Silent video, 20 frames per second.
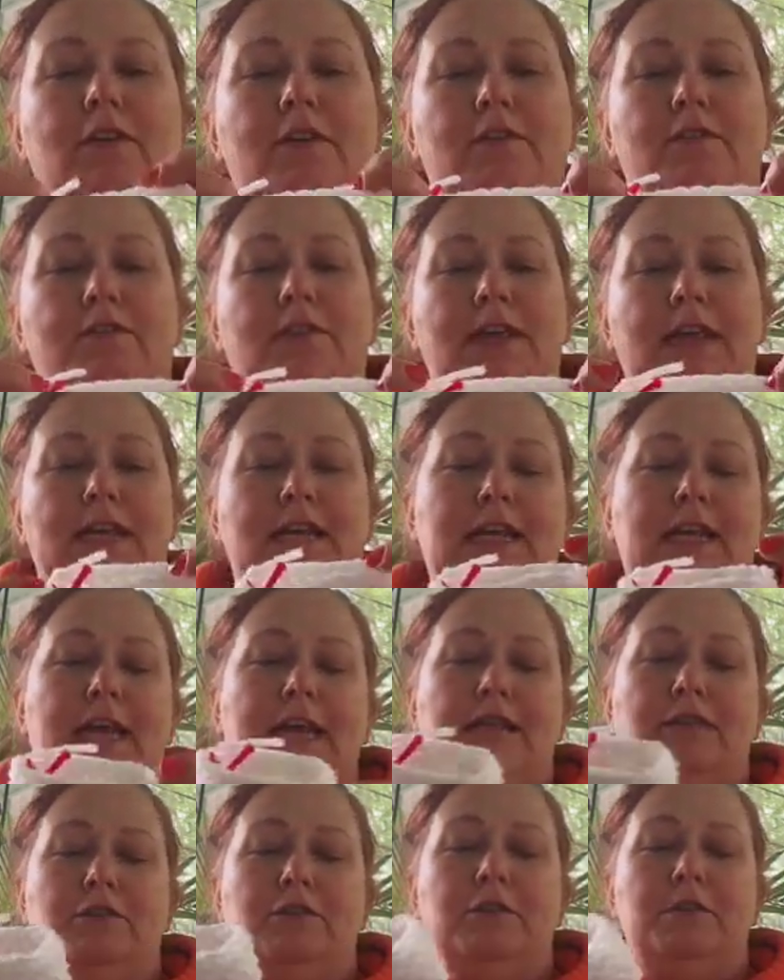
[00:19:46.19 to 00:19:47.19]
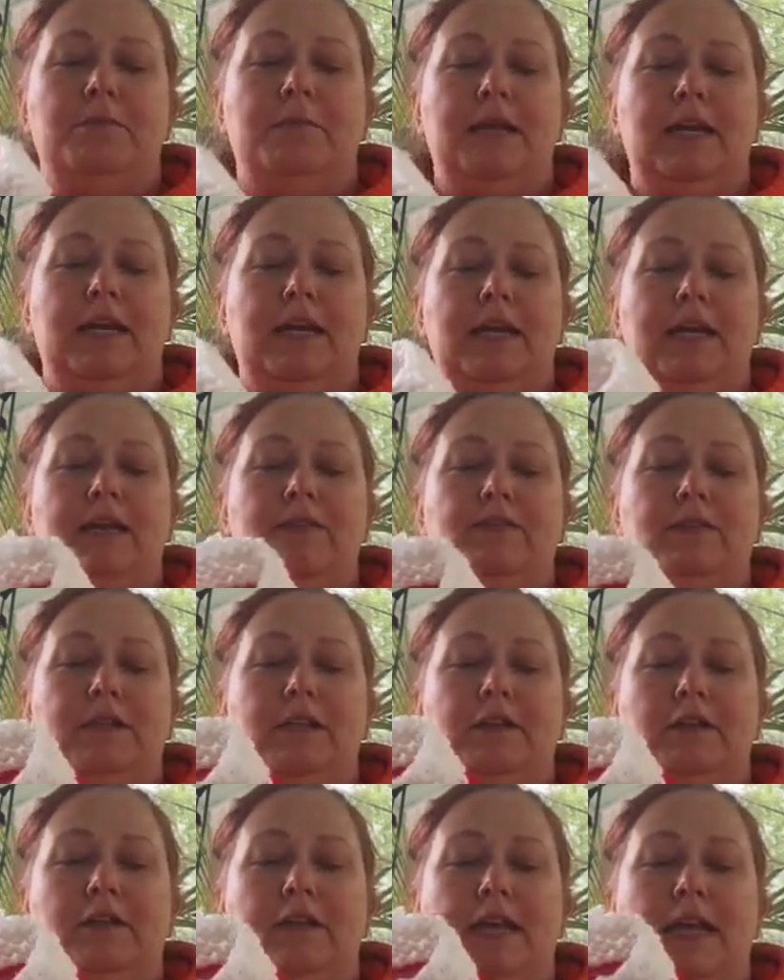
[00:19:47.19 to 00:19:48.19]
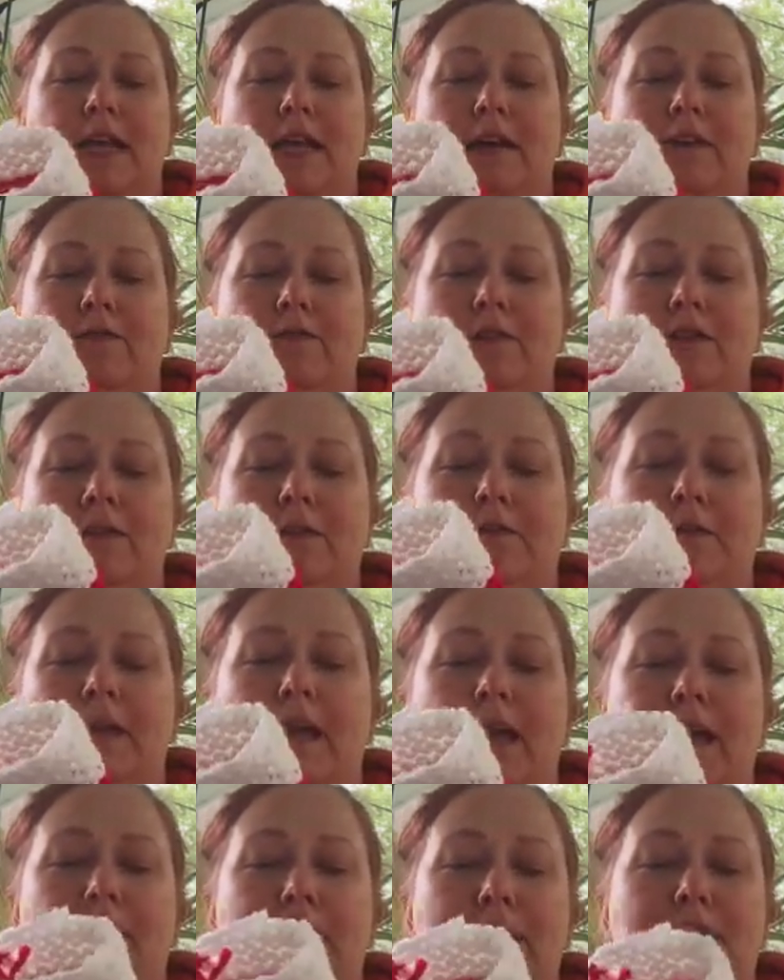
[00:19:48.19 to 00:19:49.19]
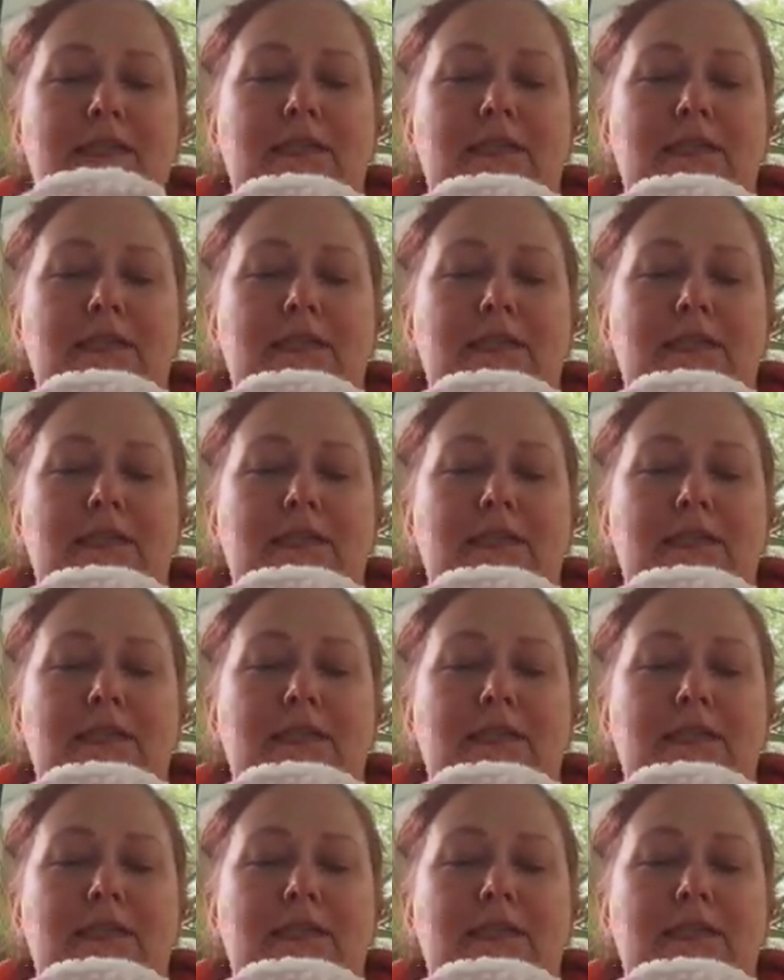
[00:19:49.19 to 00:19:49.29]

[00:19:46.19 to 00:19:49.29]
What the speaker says: of candy canes or something in and give as a little gift or something. I